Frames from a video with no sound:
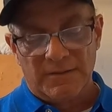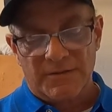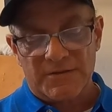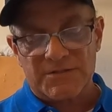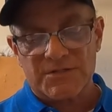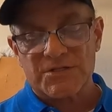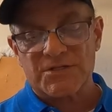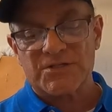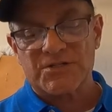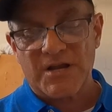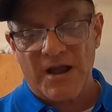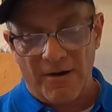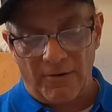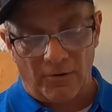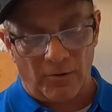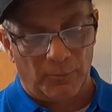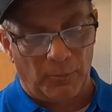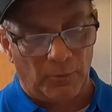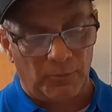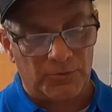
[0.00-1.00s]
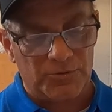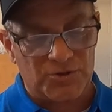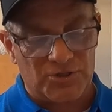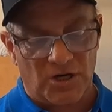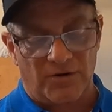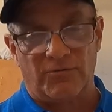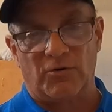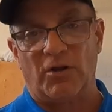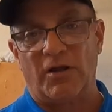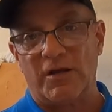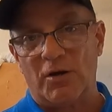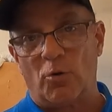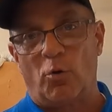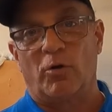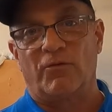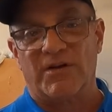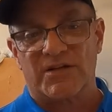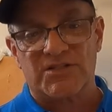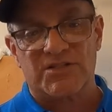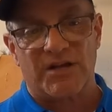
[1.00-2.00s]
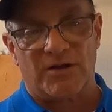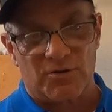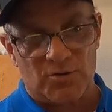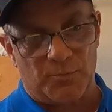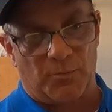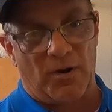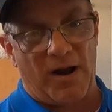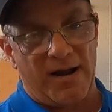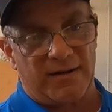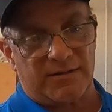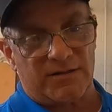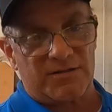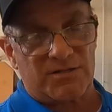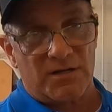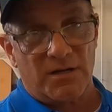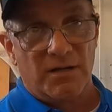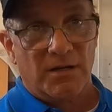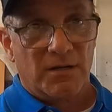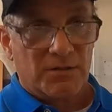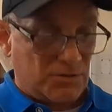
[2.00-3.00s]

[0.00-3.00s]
This is terrible Chevrolet Corvette sales practice.